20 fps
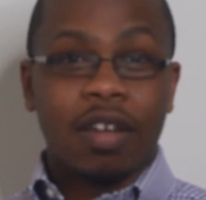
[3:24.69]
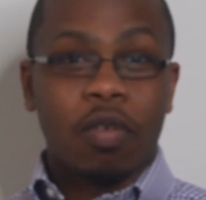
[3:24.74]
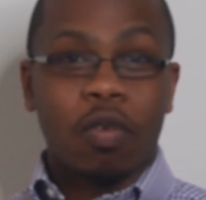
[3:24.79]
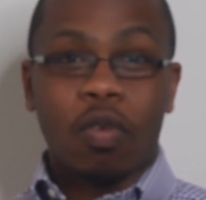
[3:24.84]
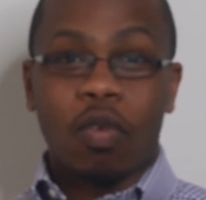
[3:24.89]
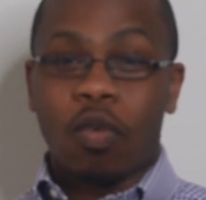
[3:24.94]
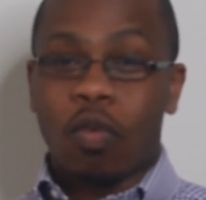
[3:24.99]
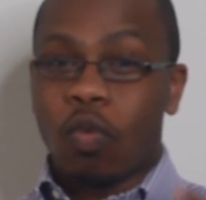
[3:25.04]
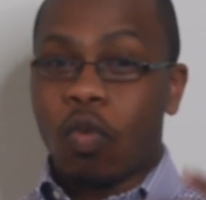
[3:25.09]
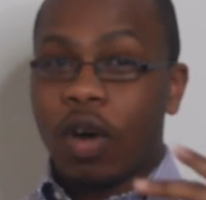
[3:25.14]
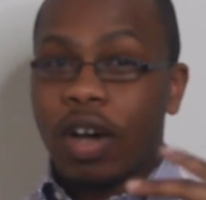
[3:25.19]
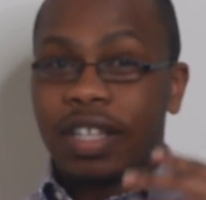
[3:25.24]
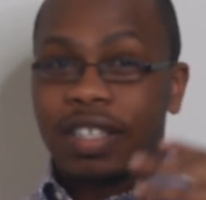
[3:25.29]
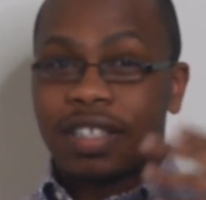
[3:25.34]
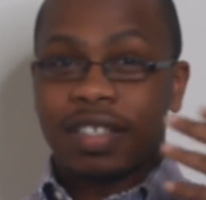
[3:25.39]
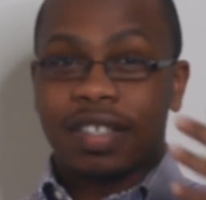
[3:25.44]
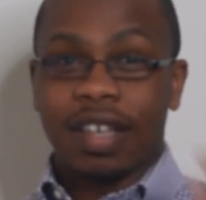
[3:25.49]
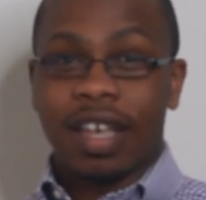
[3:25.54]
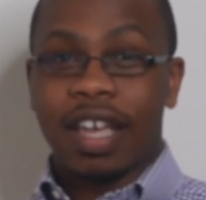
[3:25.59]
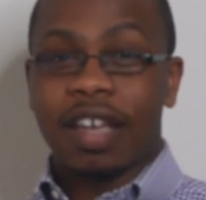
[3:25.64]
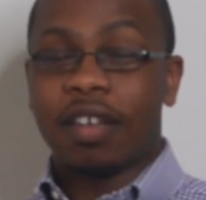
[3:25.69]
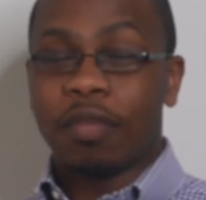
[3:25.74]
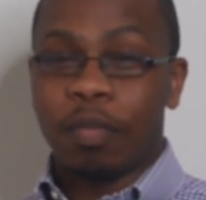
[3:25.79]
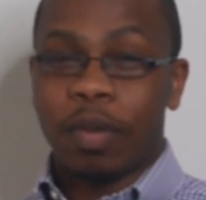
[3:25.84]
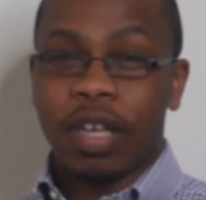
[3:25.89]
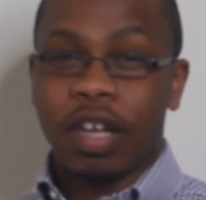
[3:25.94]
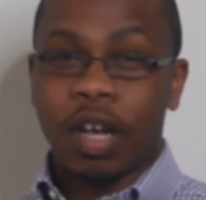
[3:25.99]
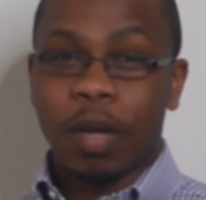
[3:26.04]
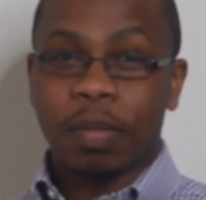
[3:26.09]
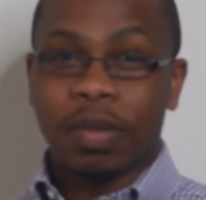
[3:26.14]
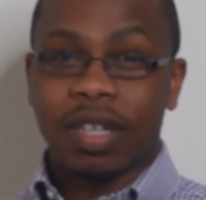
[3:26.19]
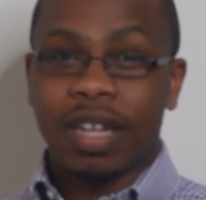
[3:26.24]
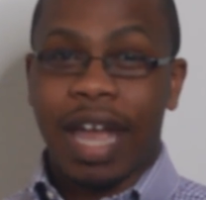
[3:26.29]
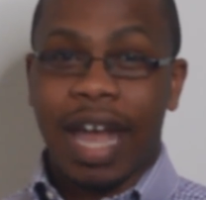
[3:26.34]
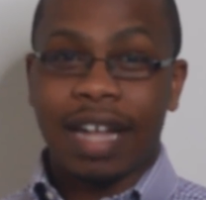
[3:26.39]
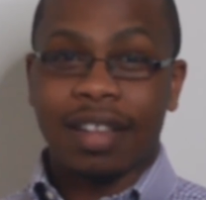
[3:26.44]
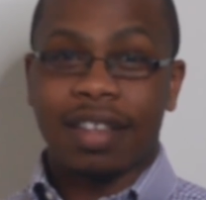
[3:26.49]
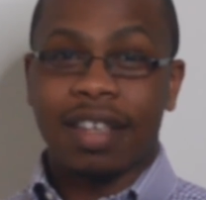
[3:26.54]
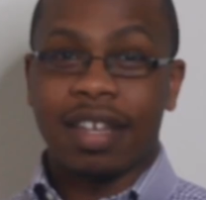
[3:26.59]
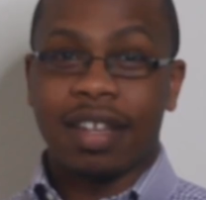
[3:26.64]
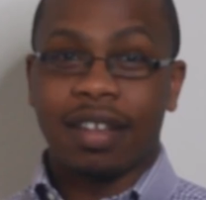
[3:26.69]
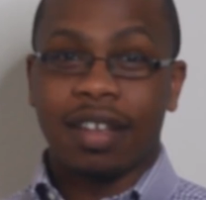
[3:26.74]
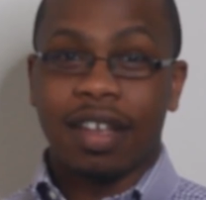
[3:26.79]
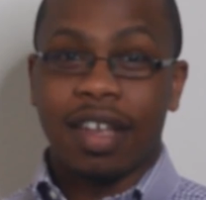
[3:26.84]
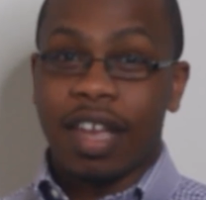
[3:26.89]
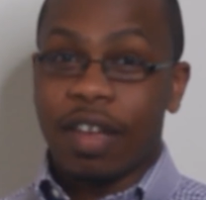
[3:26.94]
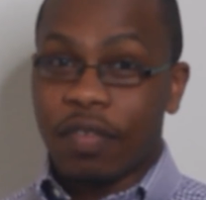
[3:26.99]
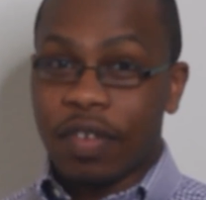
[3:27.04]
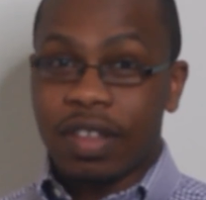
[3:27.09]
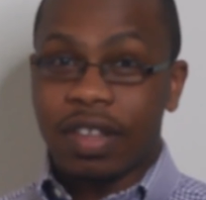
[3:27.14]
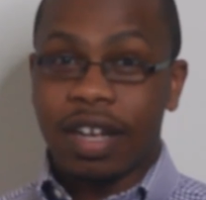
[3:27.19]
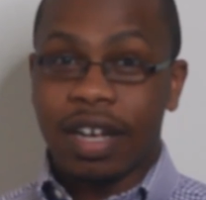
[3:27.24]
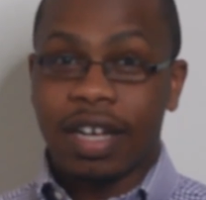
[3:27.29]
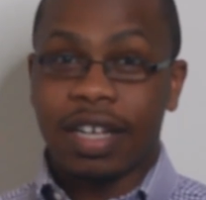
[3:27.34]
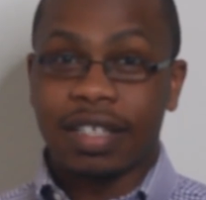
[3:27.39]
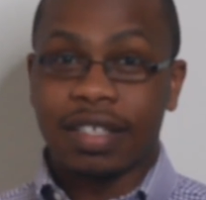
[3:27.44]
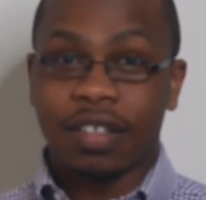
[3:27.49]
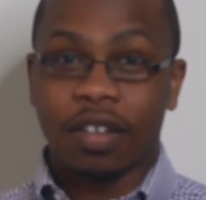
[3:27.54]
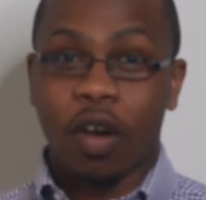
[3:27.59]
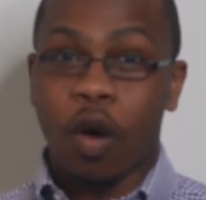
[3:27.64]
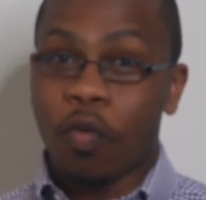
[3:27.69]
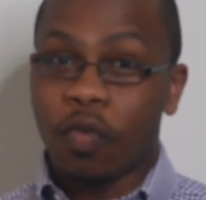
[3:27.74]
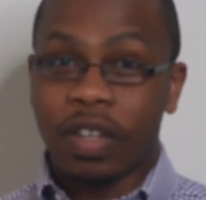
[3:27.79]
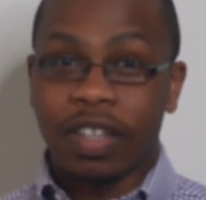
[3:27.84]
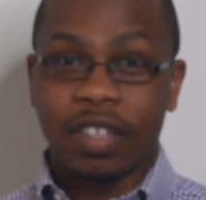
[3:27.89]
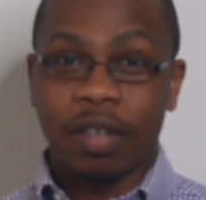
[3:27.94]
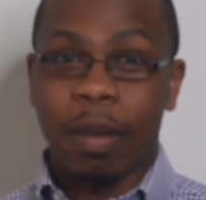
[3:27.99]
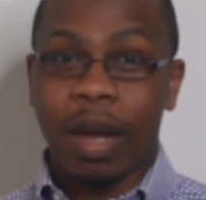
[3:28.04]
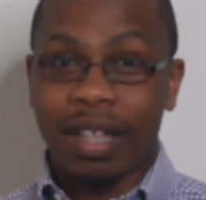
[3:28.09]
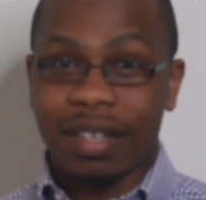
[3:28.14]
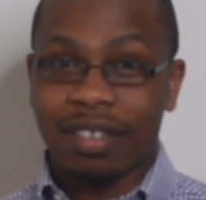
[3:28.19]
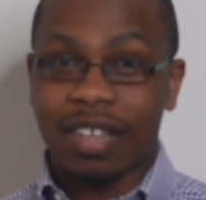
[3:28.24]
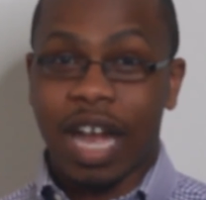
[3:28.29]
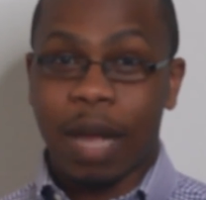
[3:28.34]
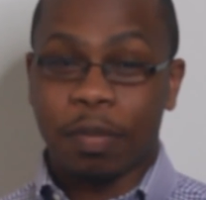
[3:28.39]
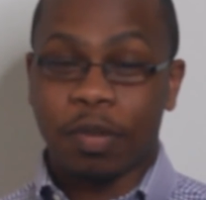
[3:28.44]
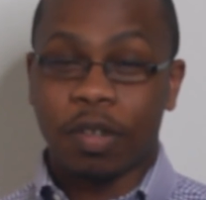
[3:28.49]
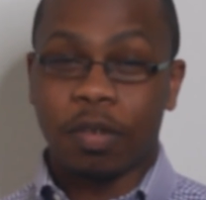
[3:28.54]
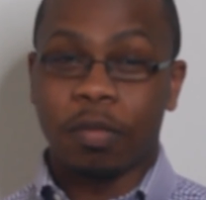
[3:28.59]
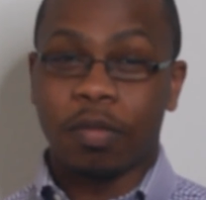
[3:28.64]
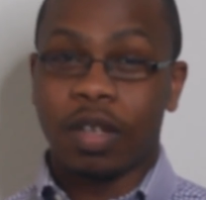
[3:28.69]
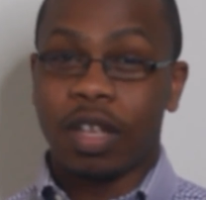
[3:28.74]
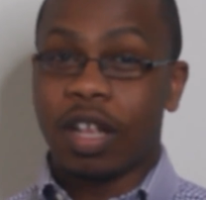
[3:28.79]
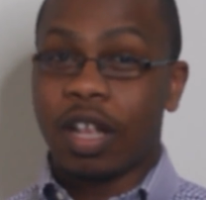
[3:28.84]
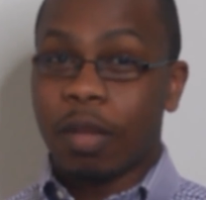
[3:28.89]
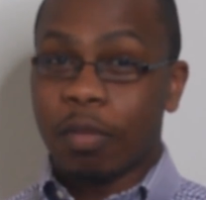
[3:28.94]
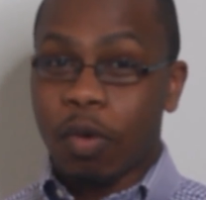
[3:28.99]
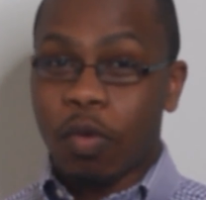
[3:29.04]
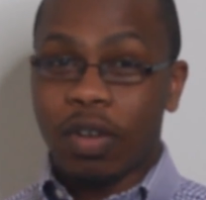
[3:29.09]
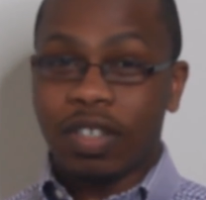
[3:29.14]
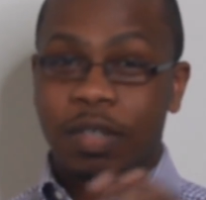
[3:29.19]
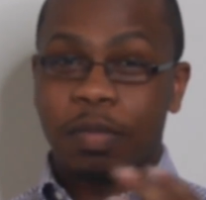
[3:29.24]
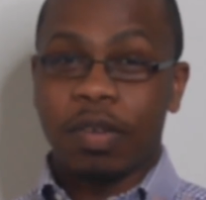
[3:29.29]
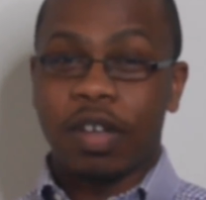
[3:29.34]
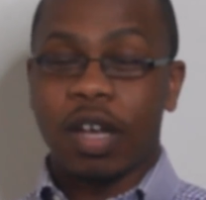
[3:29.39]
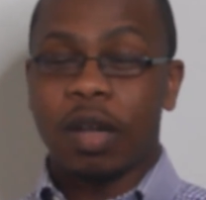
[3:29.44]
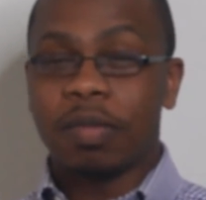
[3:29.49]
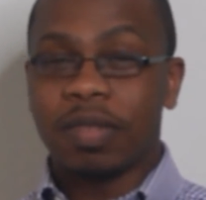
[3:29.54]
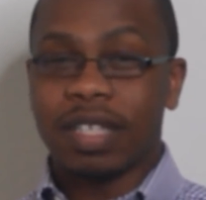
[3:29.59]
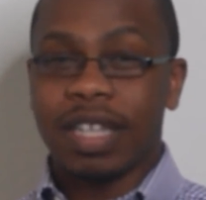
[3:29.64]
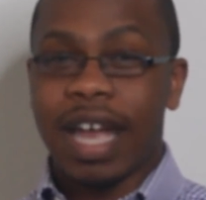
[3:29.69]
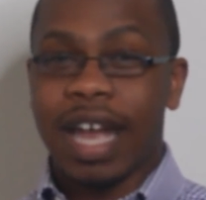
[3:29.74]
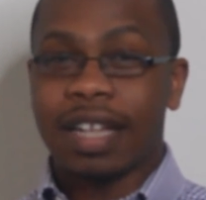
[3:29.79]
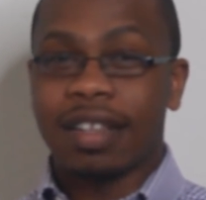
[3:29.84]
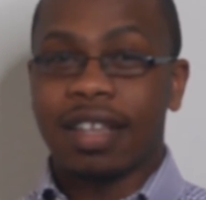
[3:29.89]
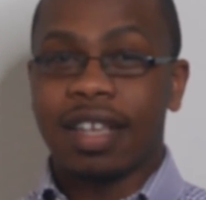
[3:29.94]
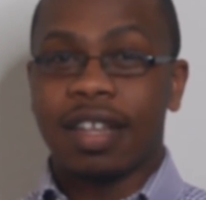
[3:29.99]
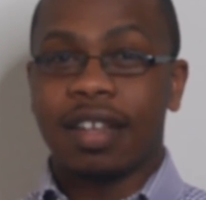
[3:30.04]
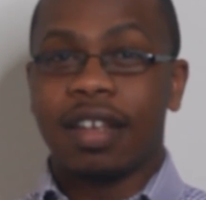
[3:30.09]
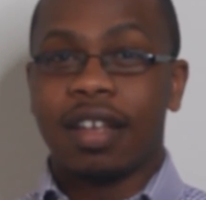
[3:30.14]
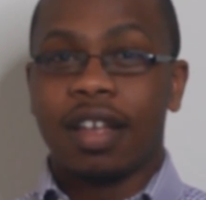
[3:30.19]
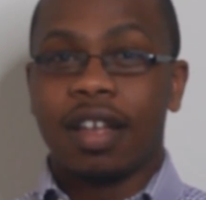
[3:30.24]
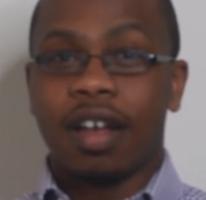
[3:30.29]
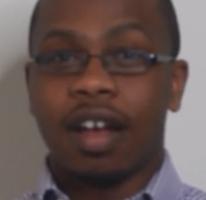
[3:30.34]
Once it becomes enacted, if it does, hopefully somebody stops them, but once it becomes enacted,